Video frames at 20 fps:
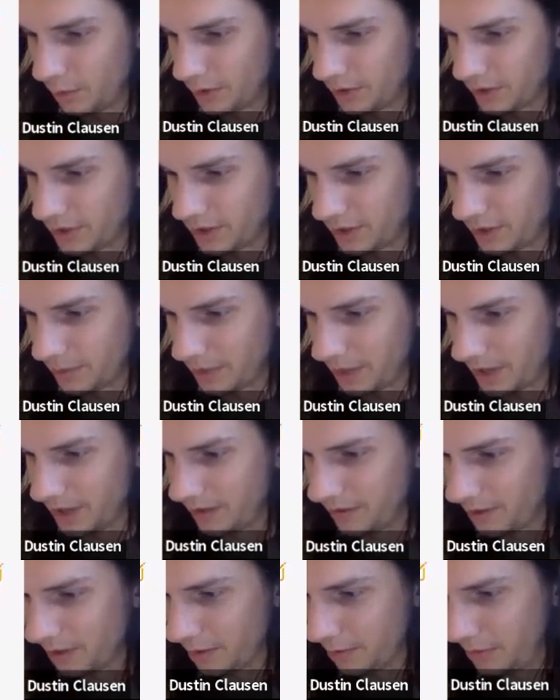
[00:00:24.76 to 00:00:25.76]
some kind
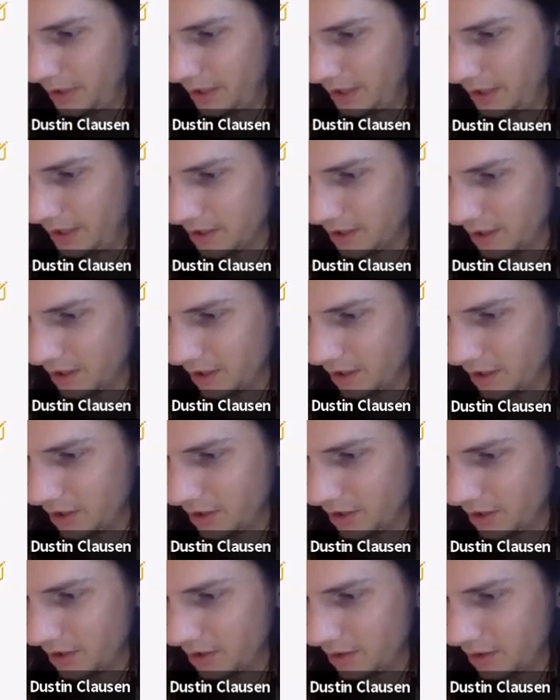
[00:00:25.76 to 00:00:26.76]
of completeness
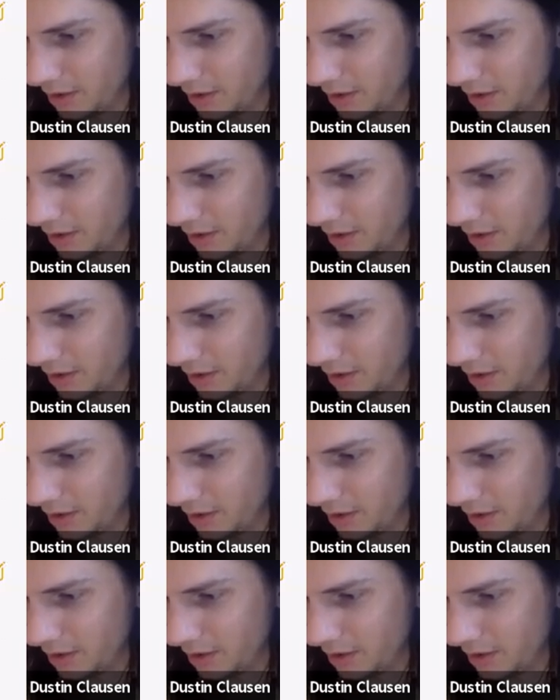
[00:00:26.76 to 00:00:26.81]
condition.